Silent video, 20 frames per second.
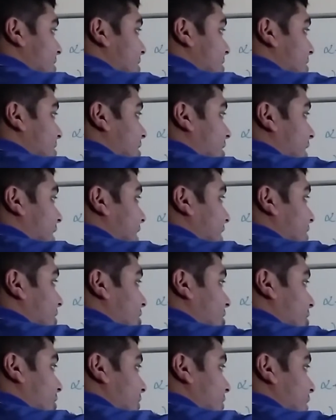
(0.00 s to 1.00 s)
sine
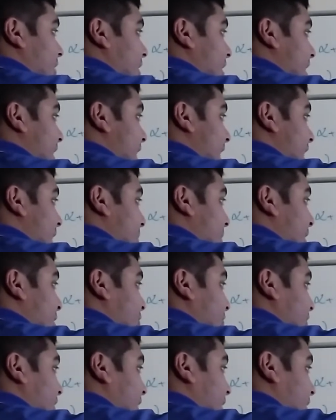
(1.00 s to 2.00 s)
of m
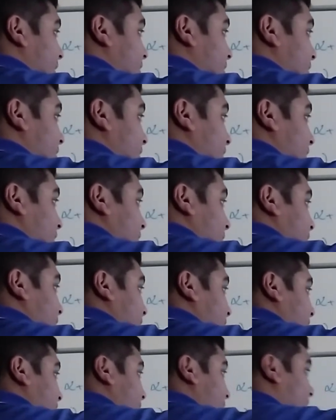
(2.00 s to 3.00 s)
alpha.
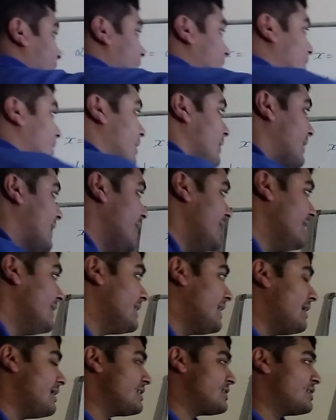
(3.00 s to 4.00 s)
Okay,
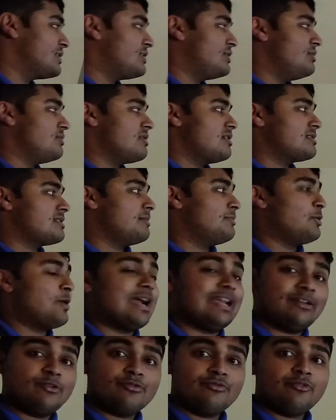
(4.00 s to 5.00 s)
now let's just use our double
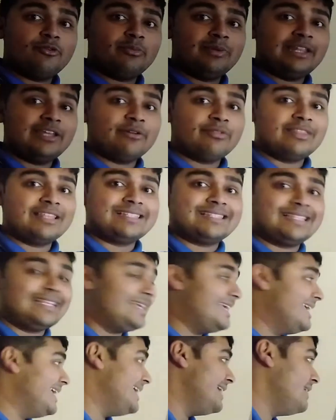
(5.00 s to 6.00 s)
angle formula on this
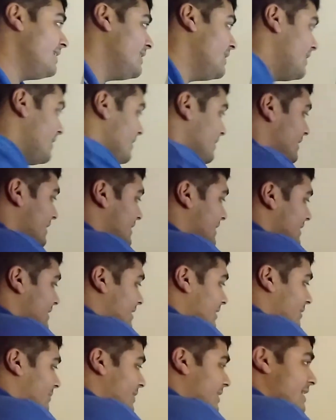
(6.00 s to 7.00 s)
thing here. This is
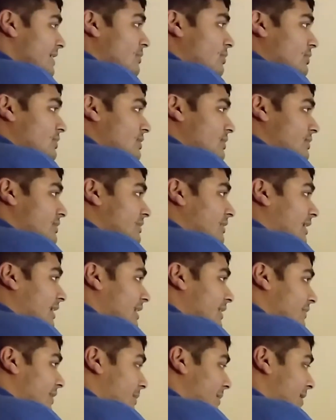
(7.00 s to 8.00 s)
going to be equal to
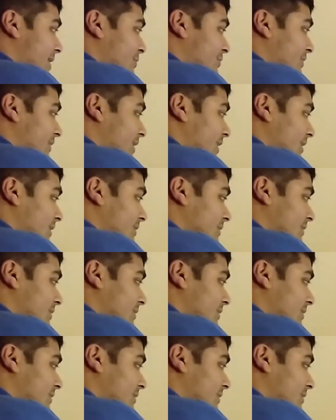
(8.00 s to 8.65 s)
sine of m alpha